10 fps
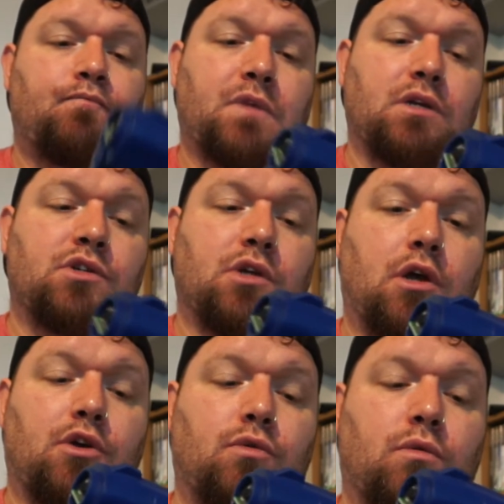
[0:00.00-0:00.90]

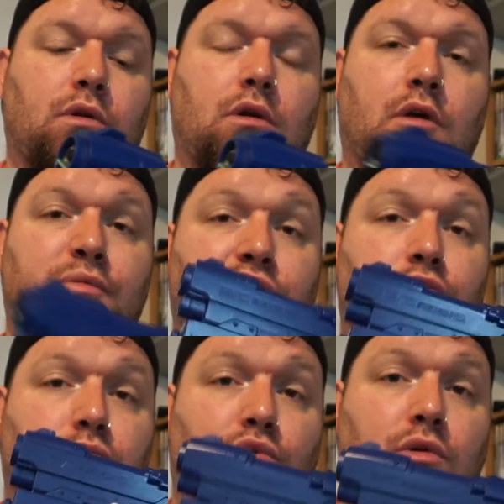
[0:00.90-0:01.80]
So I'll be
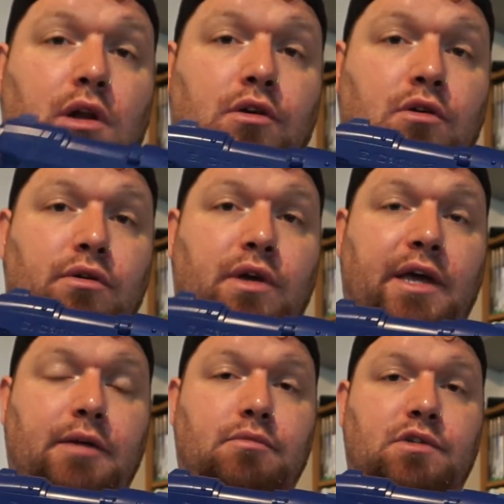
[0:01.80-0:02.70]
doing more light gun
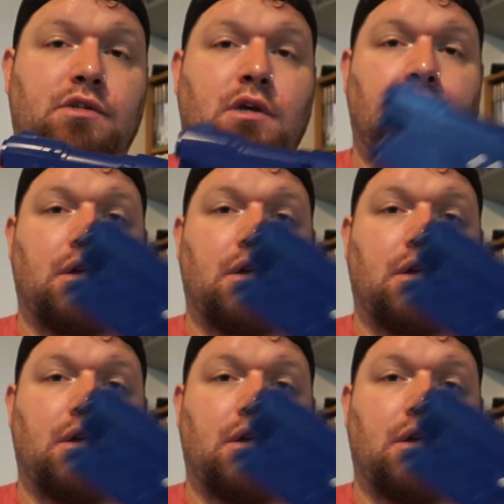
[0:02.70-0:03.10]
games